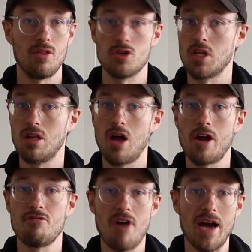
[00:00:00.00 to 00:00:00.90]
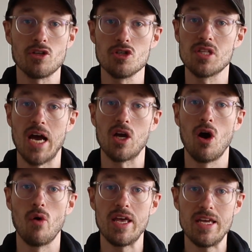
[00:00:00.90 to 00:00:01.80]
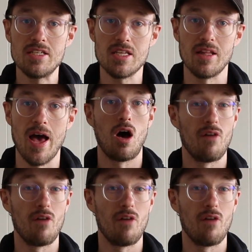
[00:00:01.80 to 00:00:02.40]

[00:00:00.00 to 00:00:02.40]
There's a lot of factors that go into that.